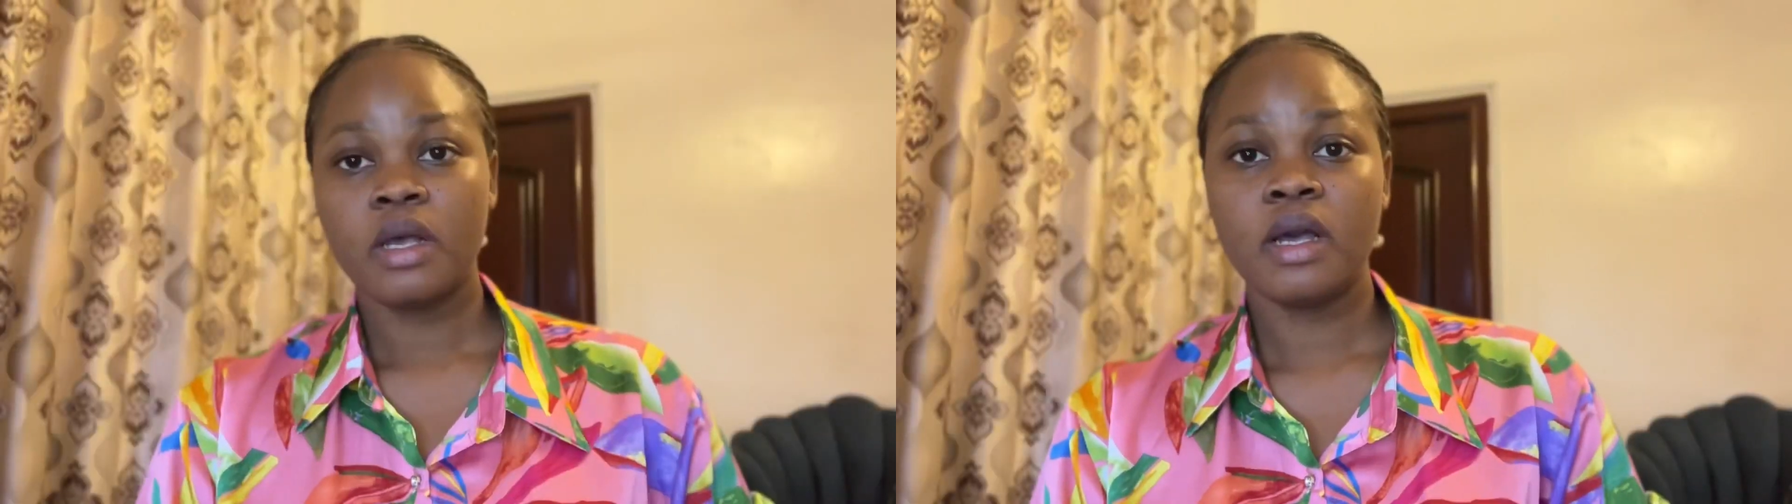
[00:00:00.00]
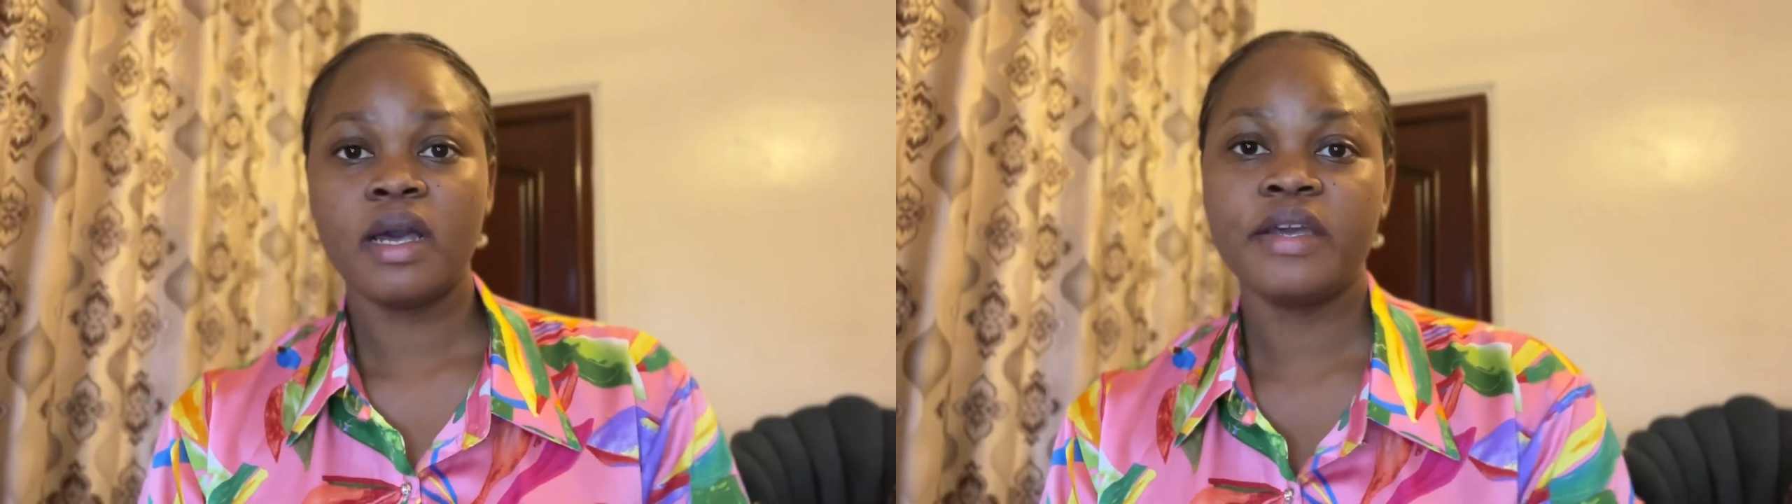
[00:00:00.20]

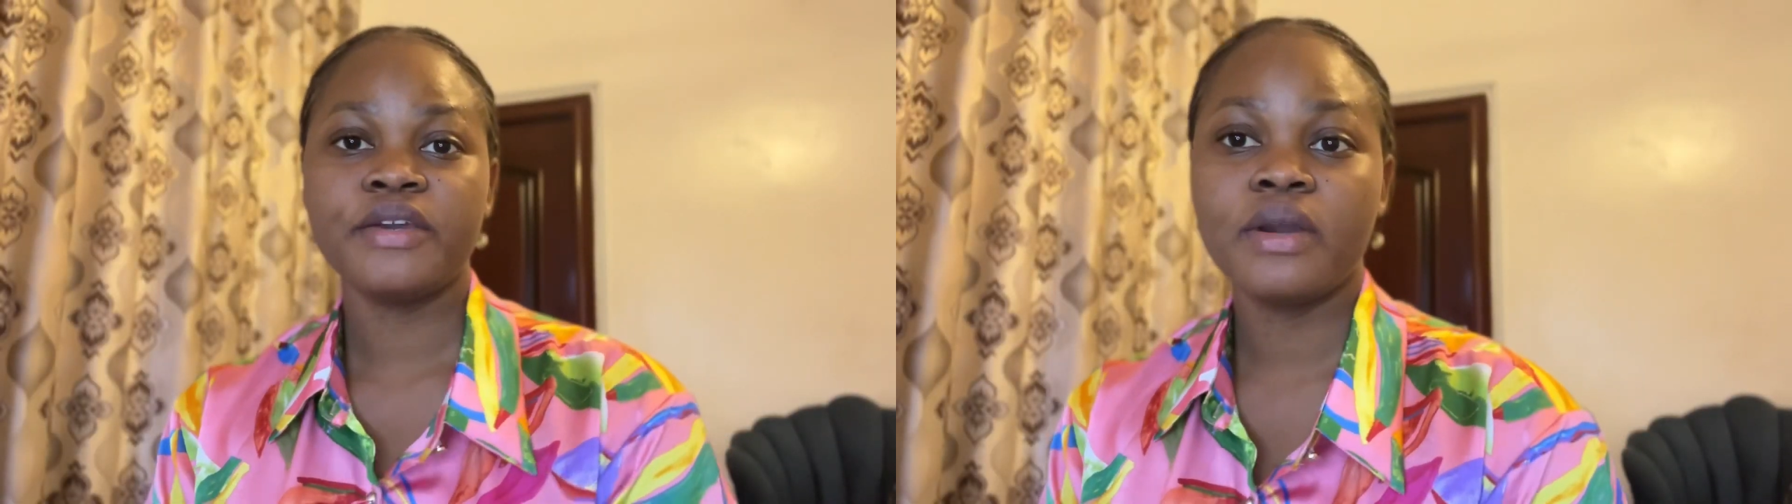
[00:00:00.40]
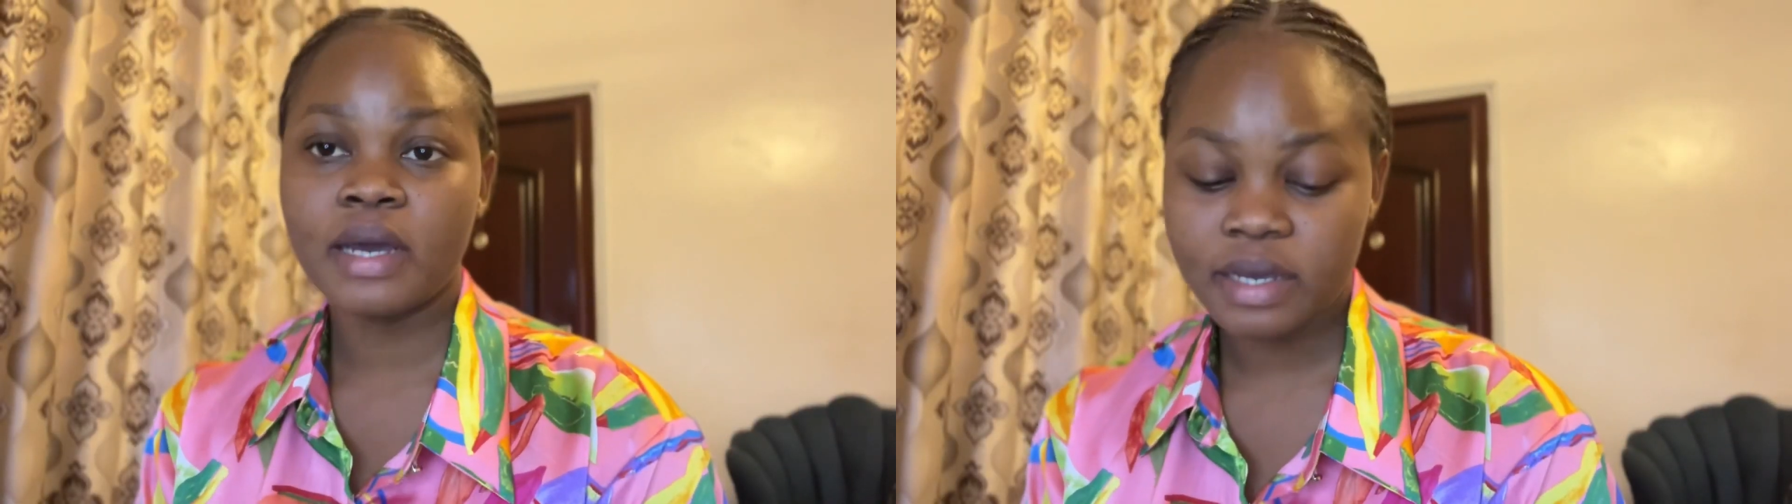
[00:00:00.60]
Hi,
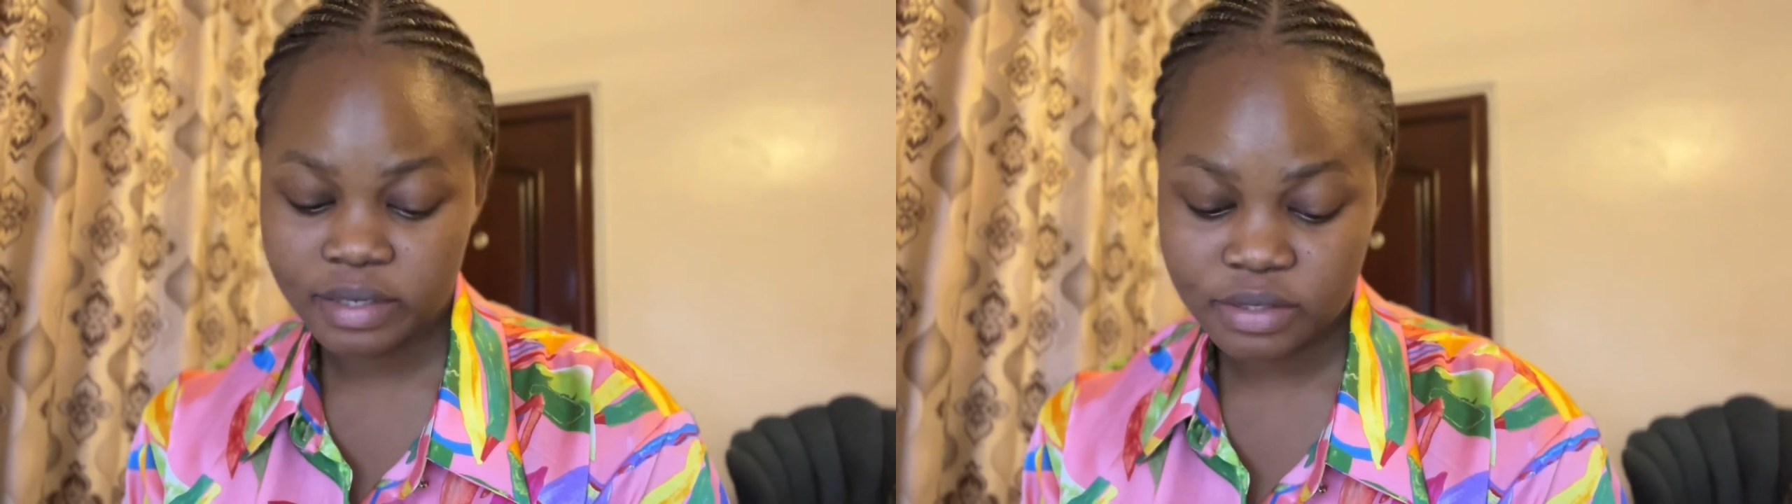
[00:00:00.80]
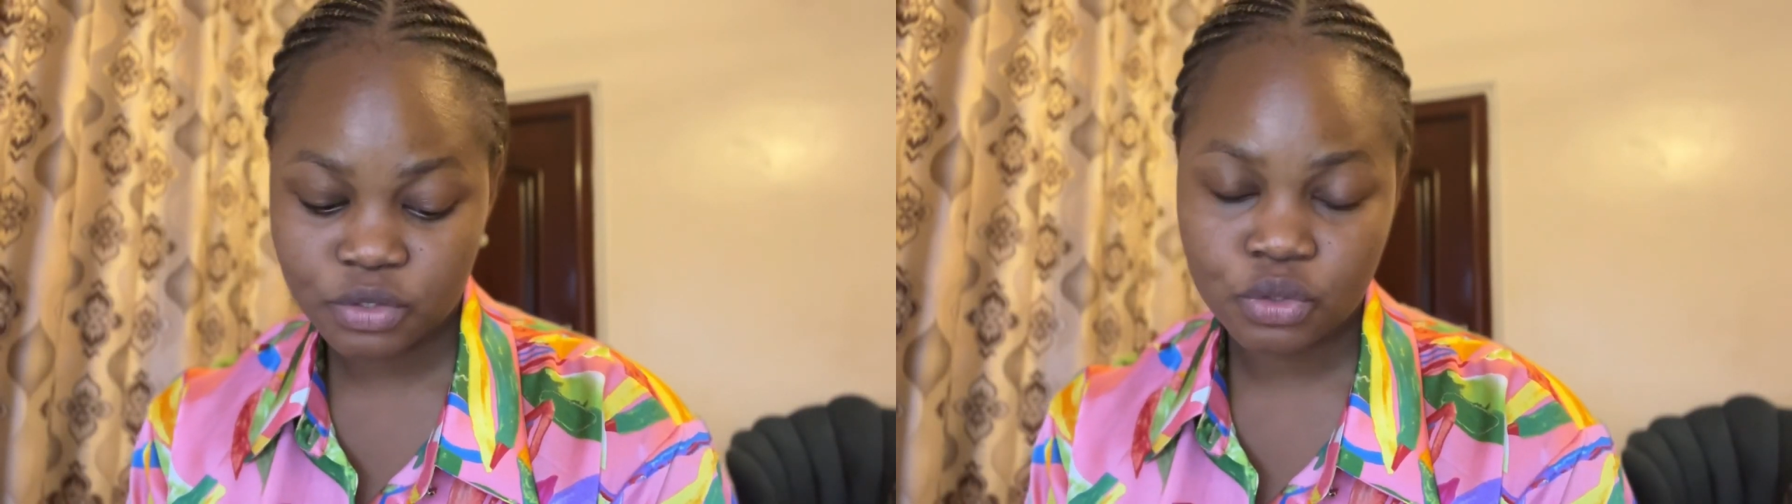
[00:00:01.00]
you
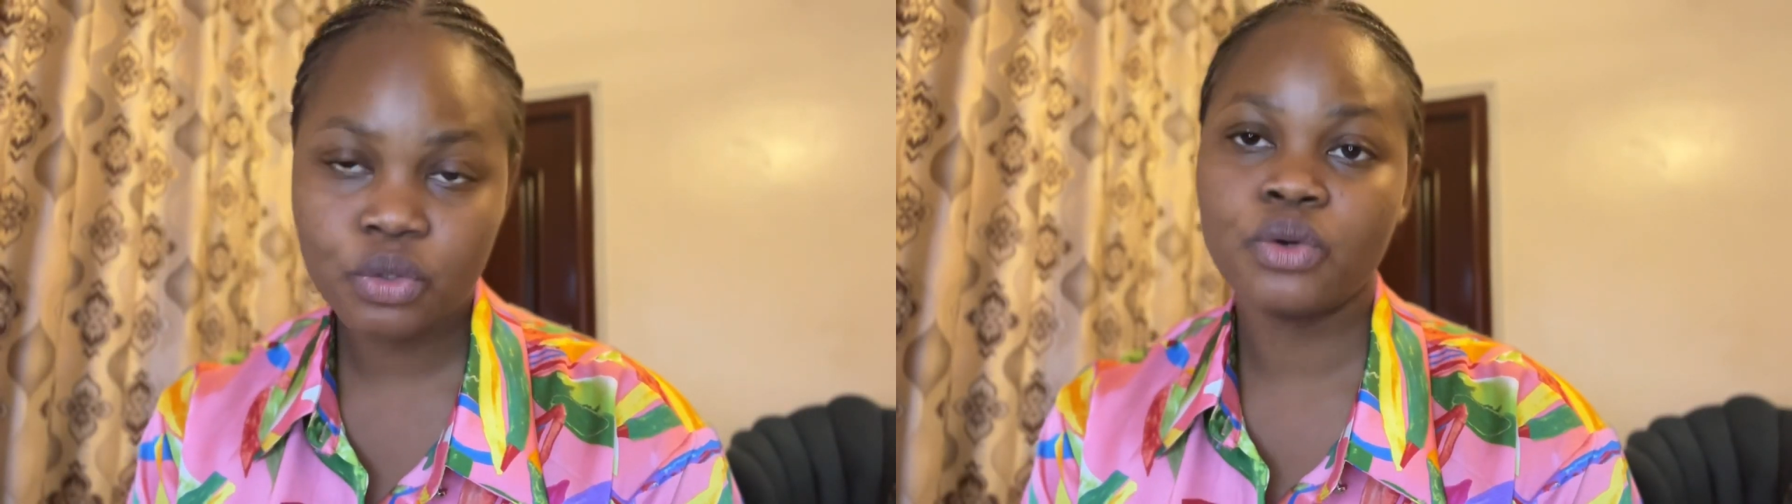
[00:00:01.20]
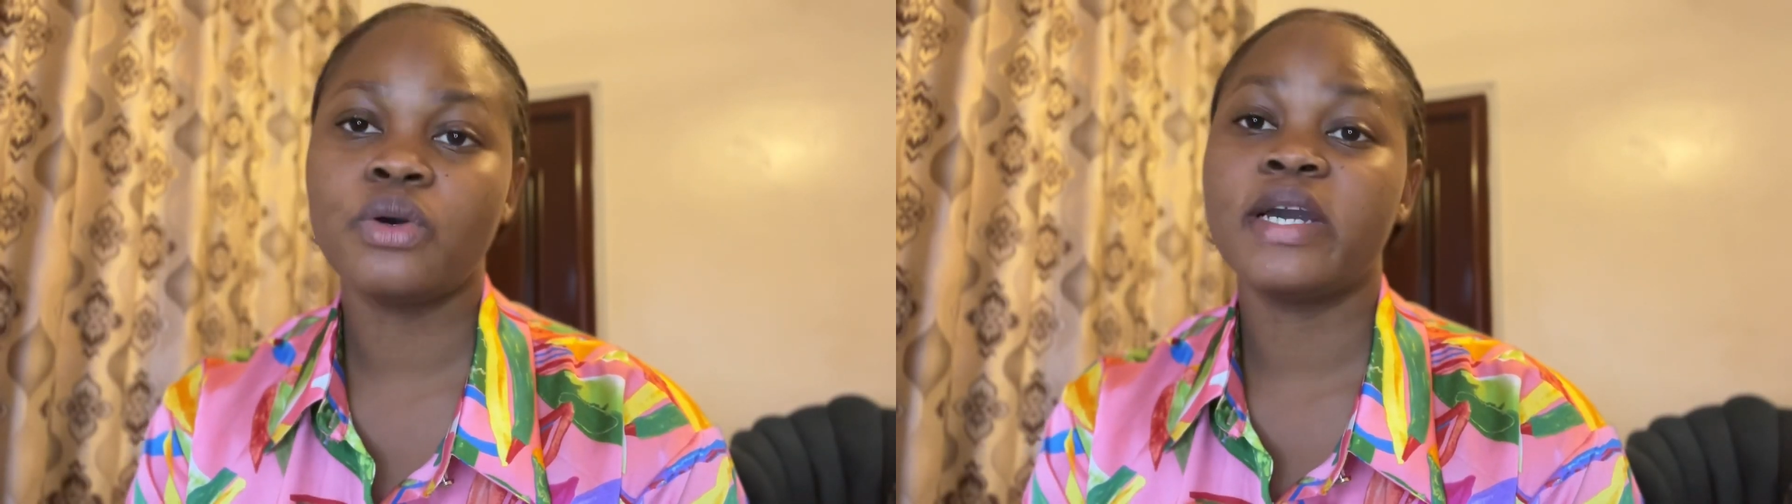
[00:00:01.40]
guys.
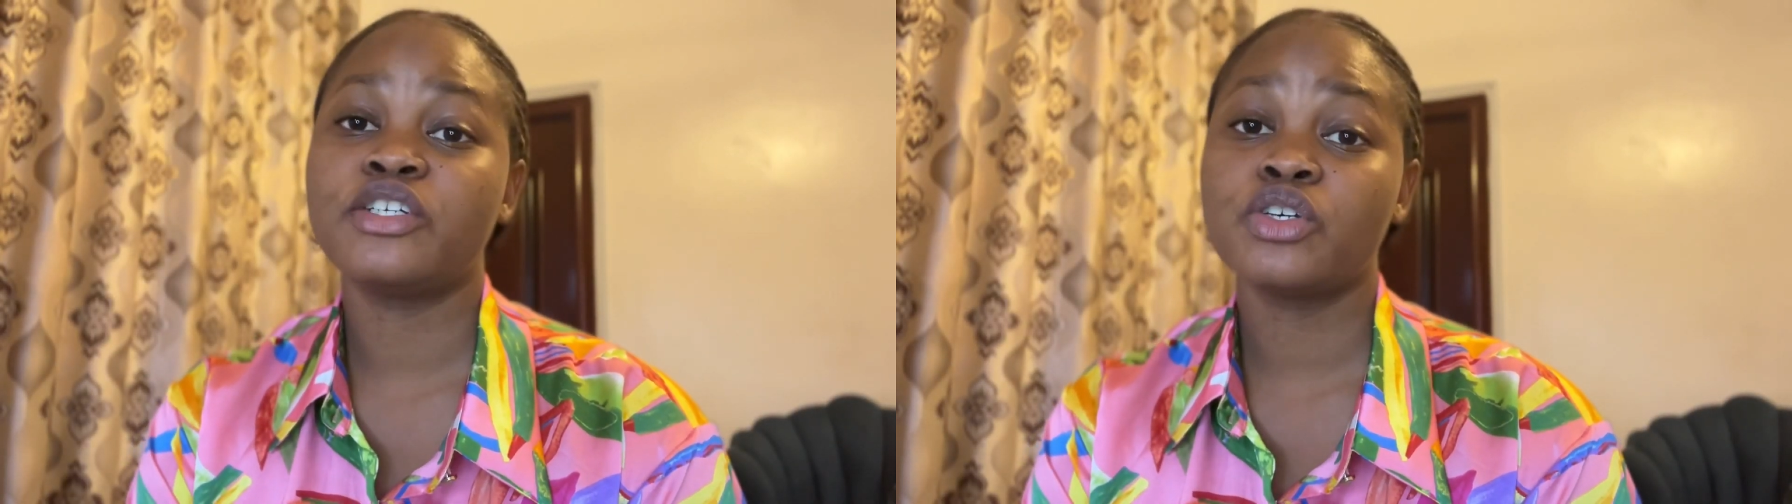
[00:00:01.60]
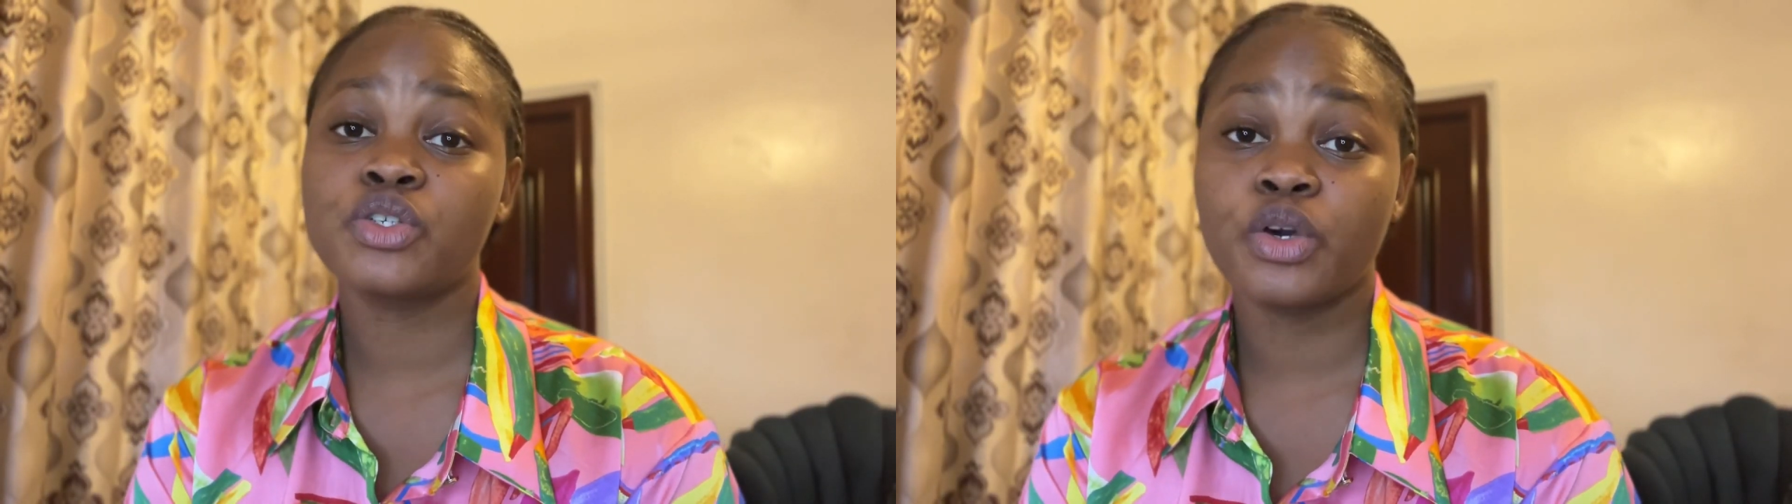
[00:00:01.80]
So I just